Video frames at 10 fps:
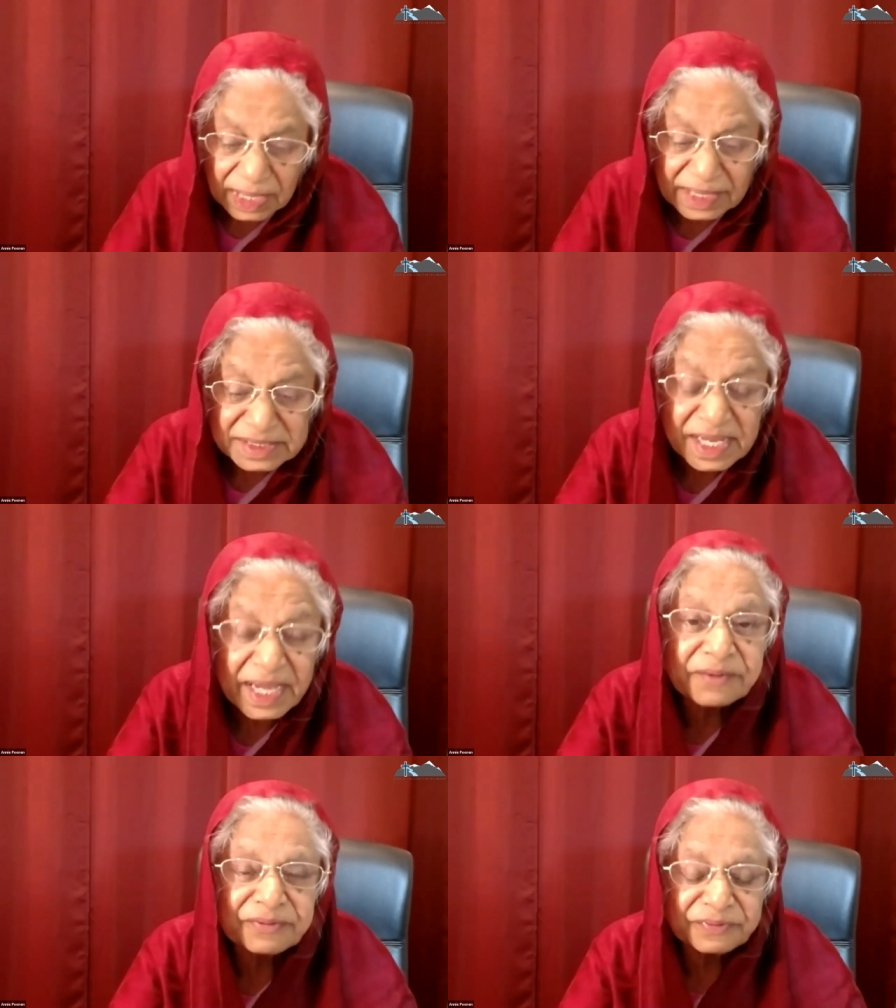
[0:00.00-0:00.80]

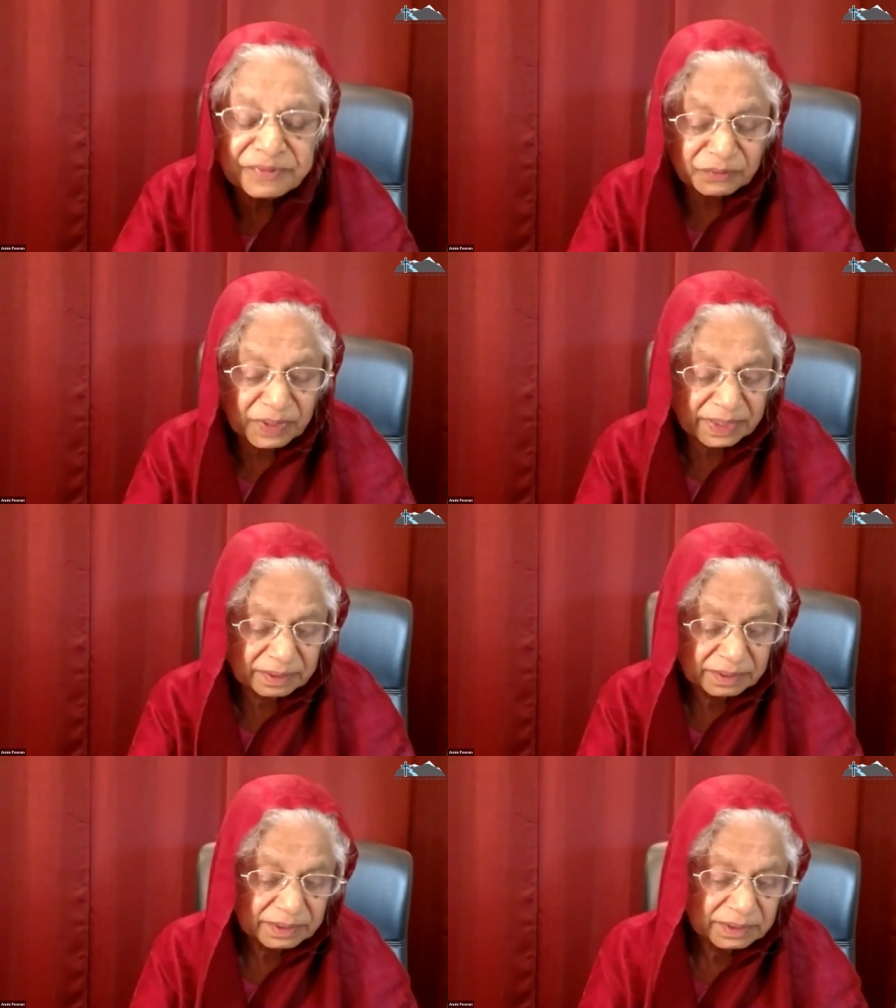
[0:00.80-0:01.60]
Isaiah
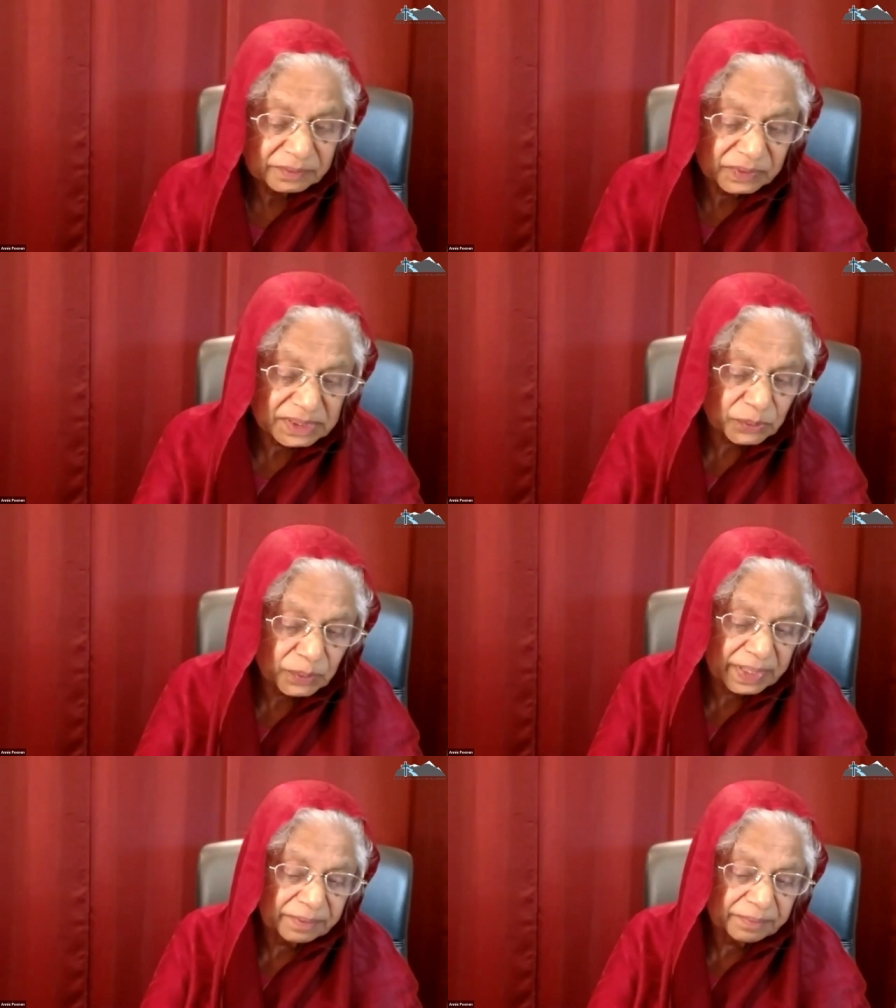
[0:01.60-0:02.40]
51, verse
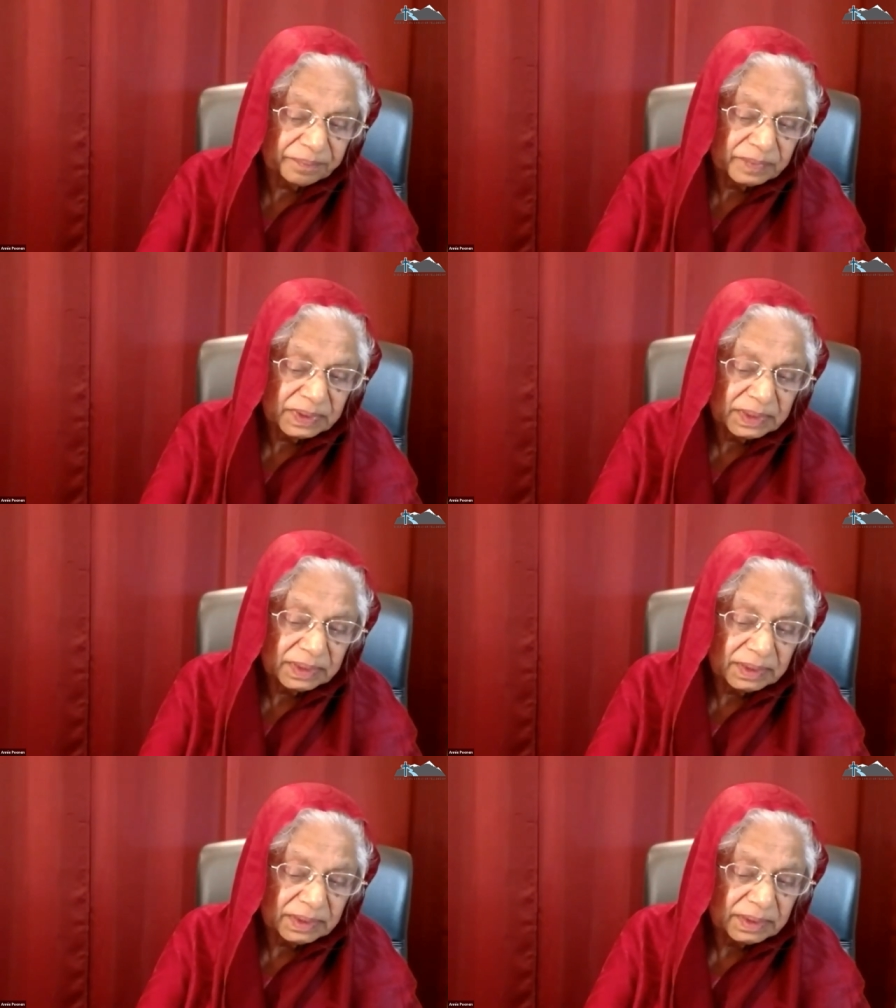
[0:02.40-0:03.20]
1.
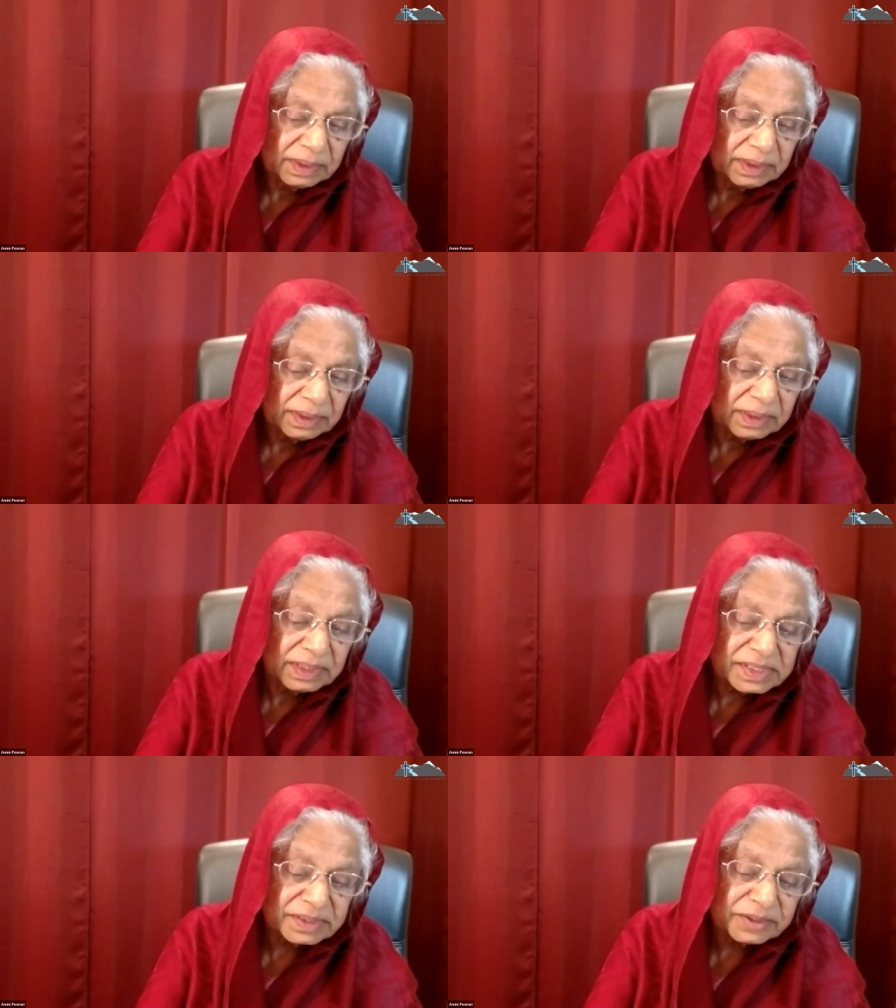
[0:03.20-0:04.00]

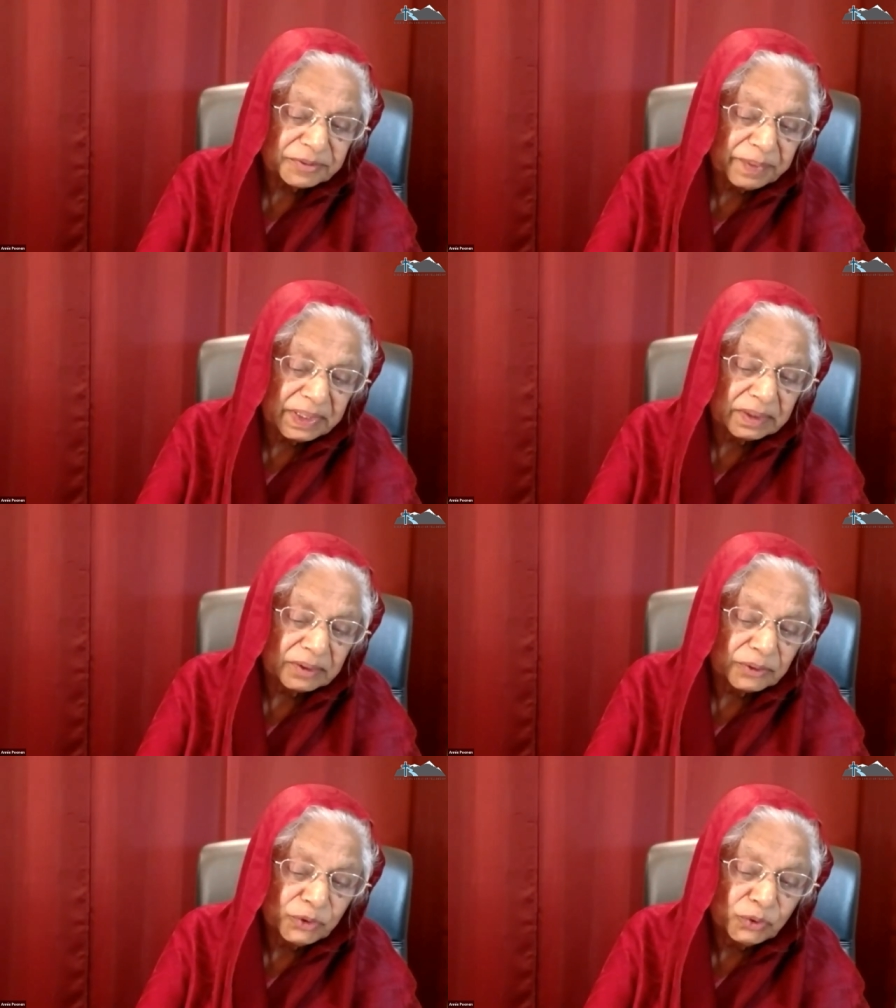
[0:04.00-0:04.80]
Listen to
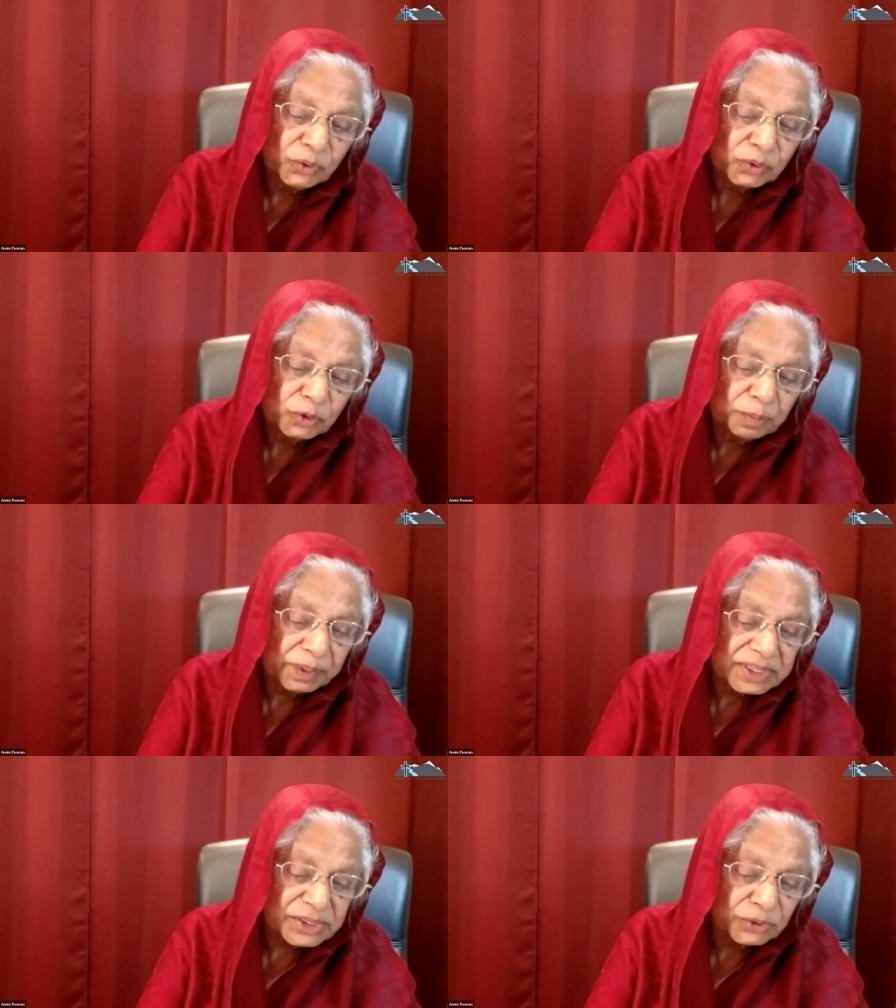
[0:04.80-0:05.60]
me, you who
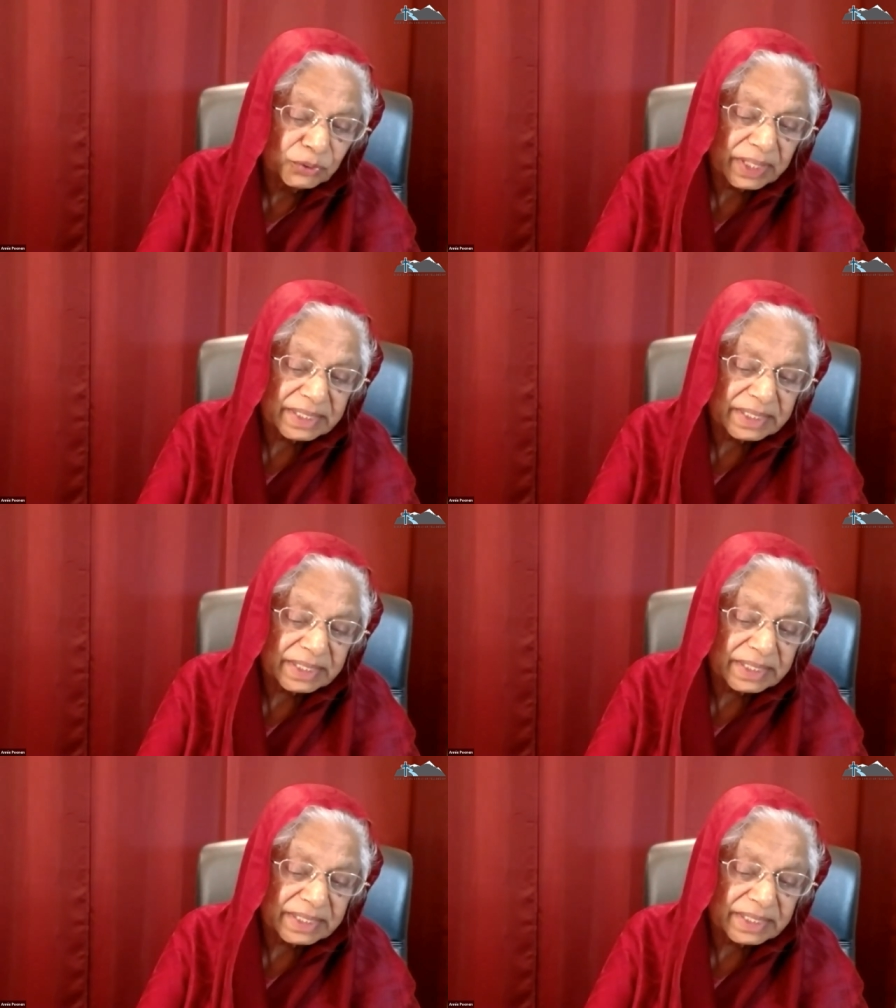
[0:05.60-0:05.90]
pursue